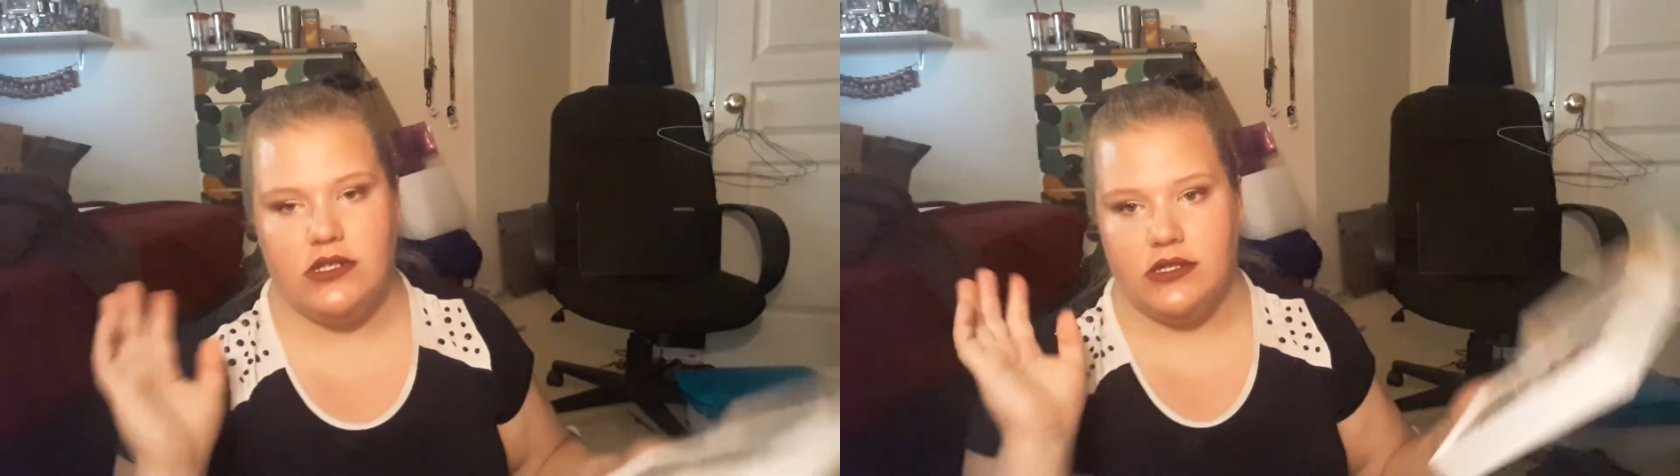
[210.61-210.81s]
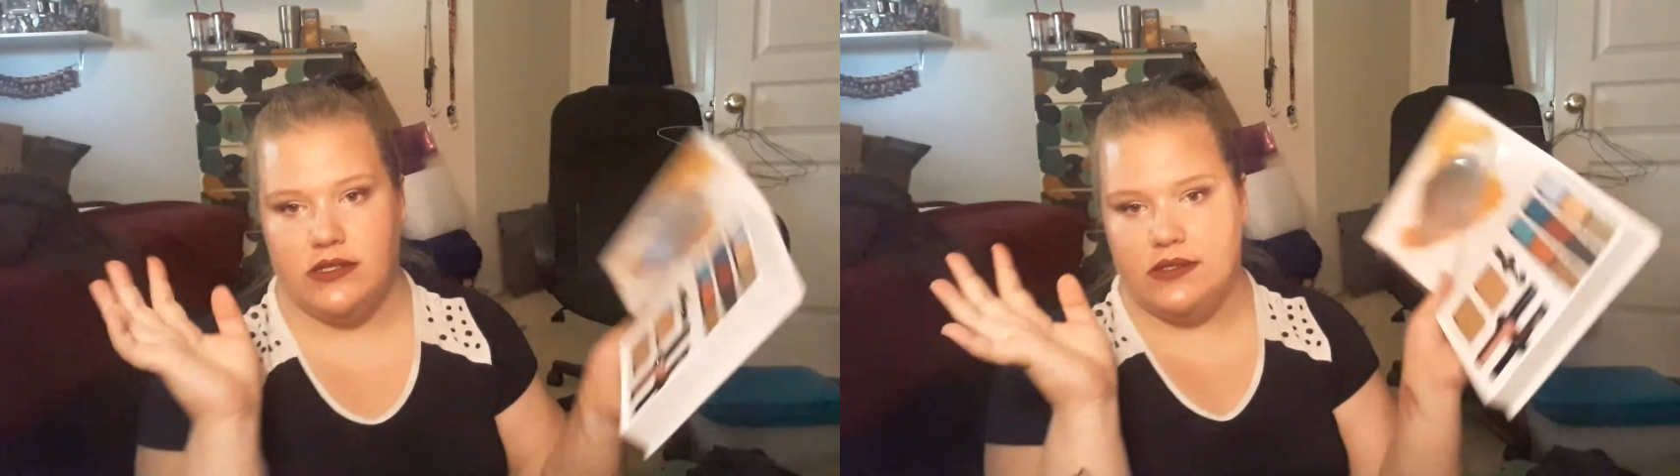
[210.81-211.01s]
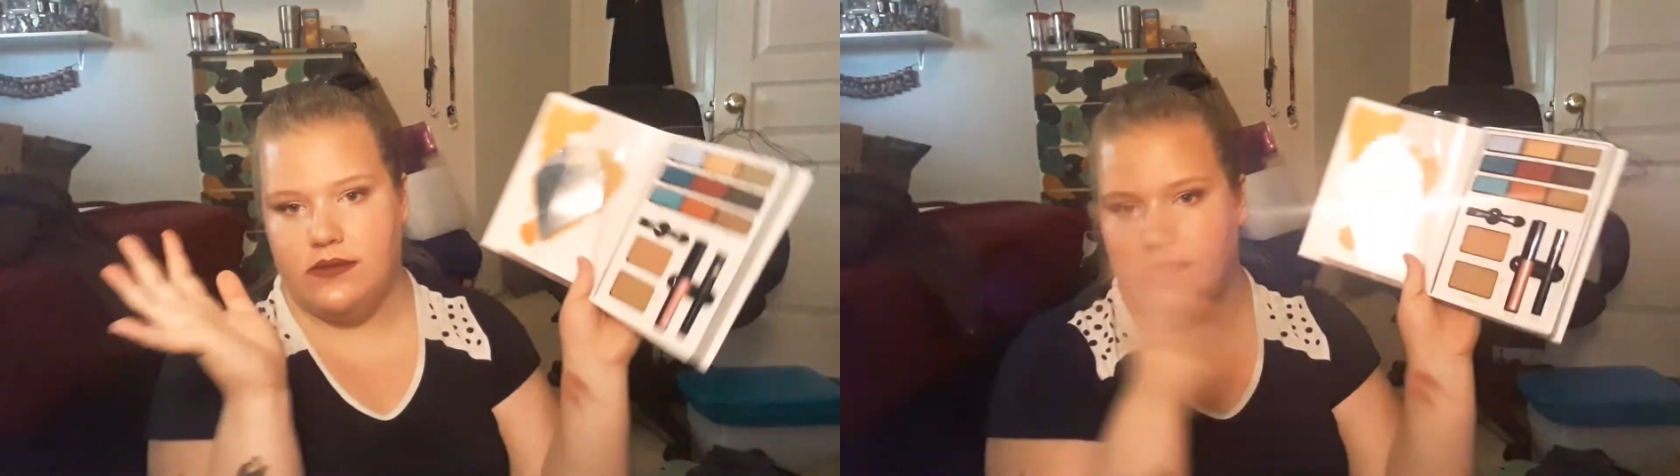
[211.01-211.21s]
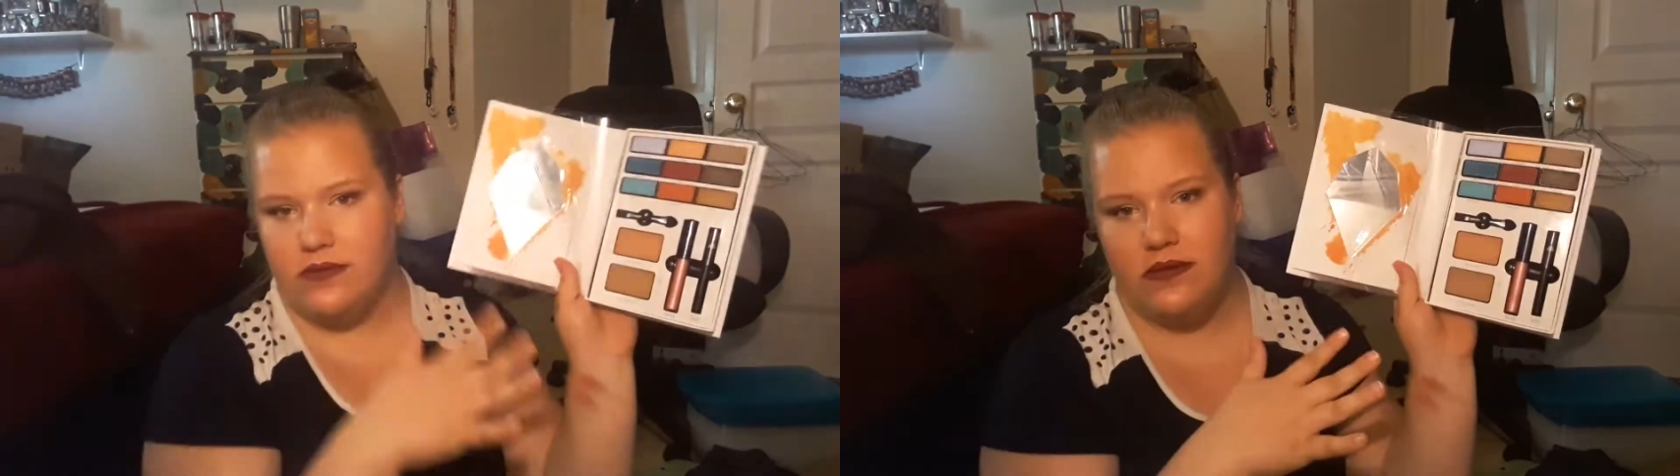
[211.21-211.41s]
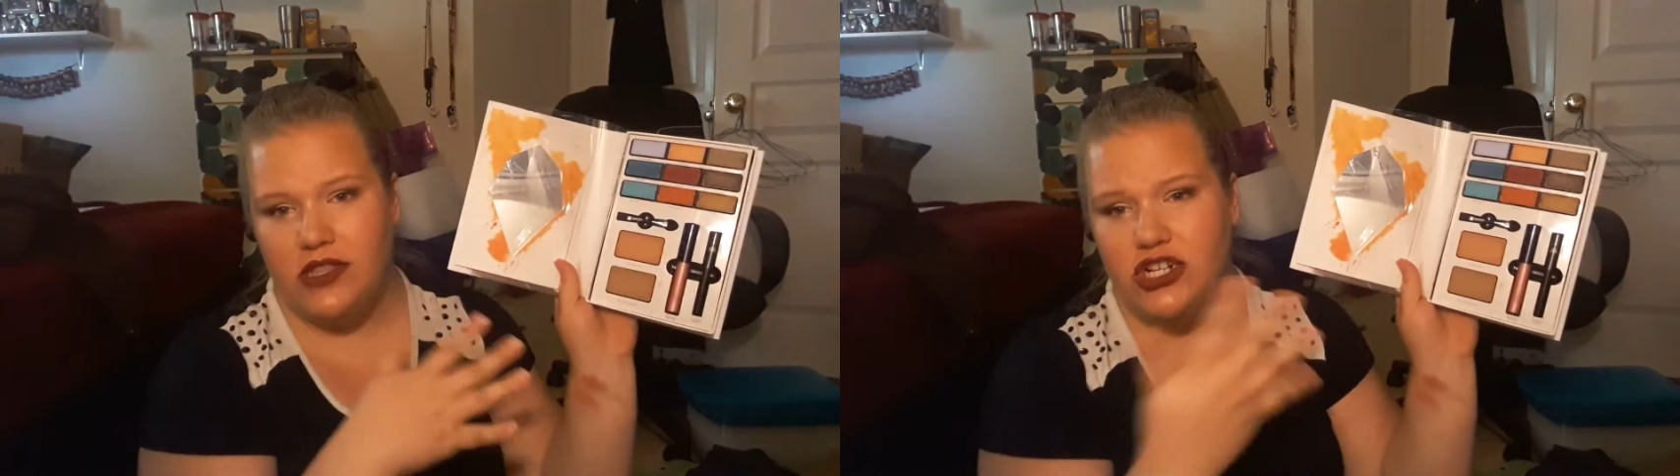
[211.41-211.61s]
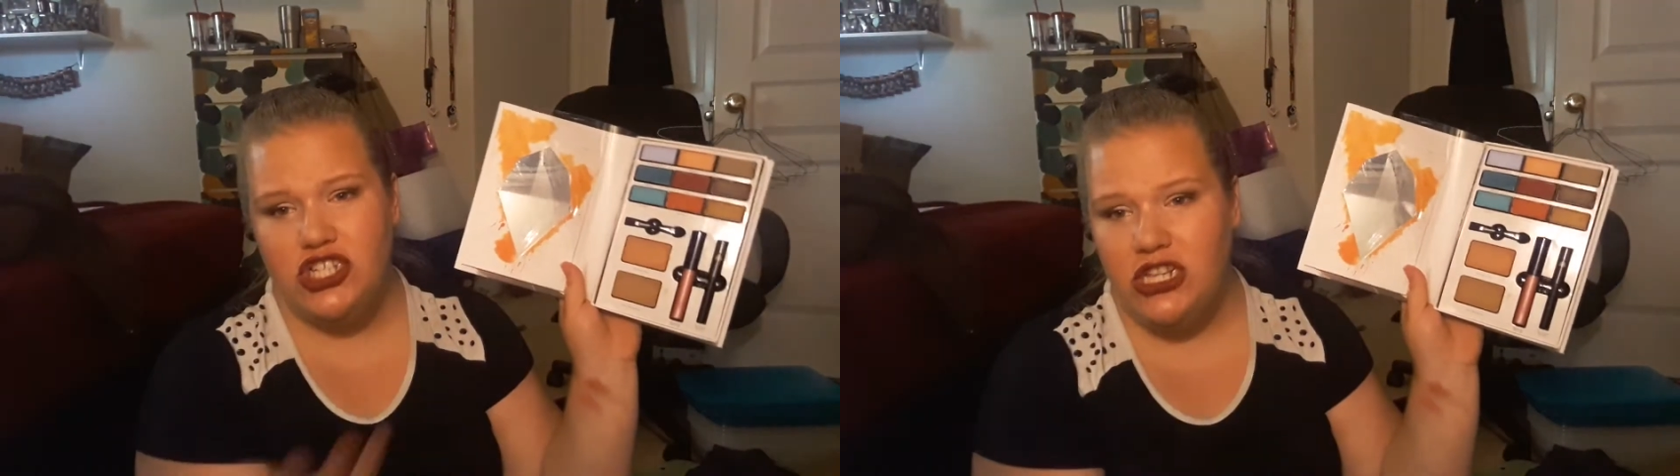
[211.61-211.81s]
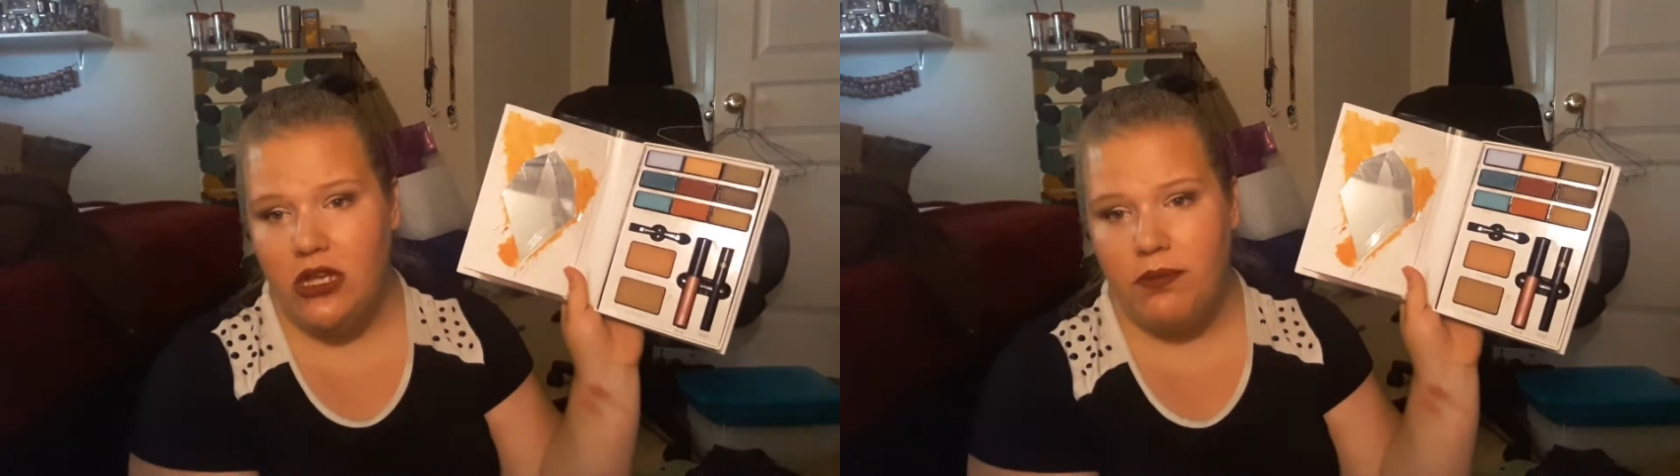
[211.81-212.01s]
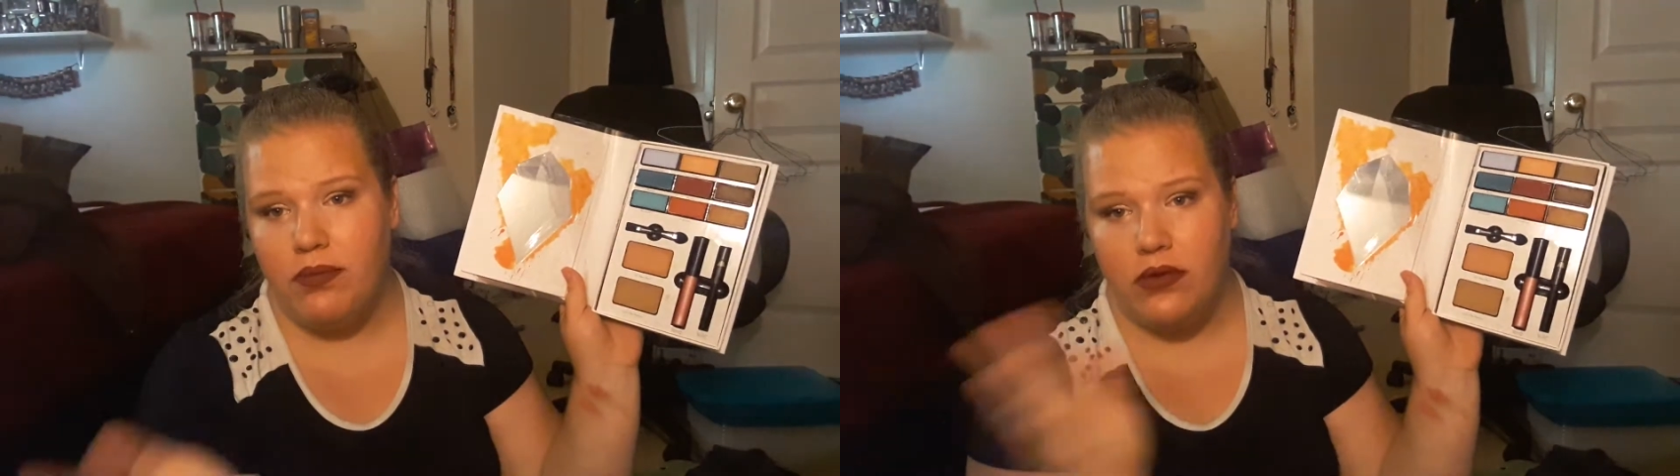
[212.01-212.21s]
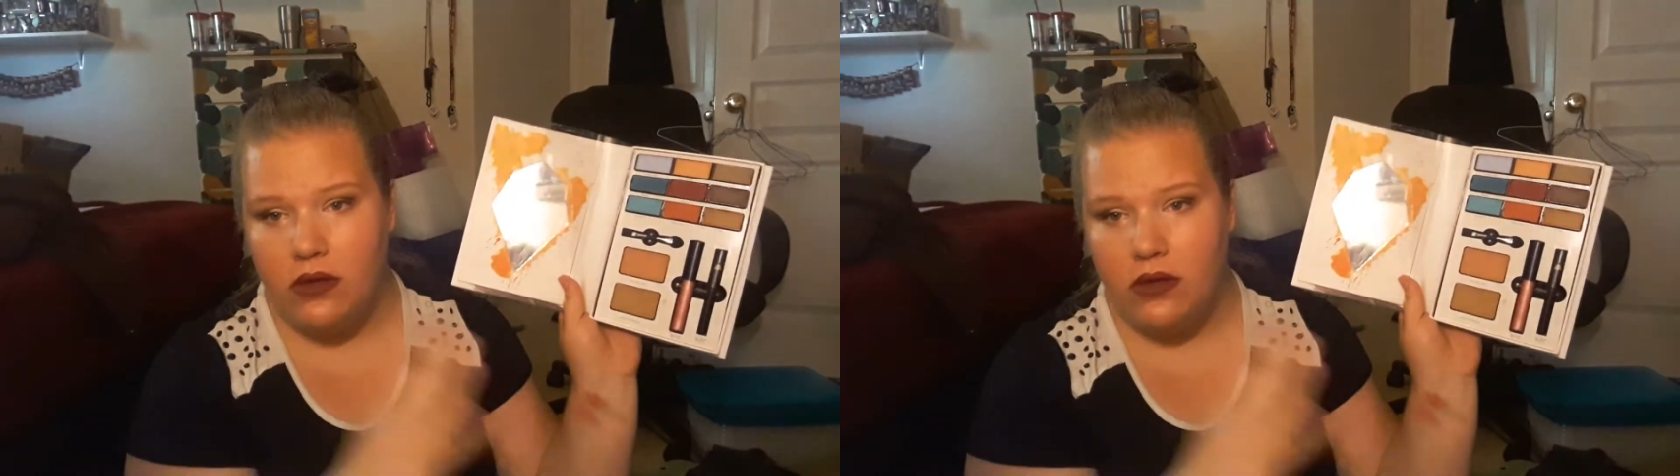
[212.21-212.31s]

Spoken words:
because they're cheap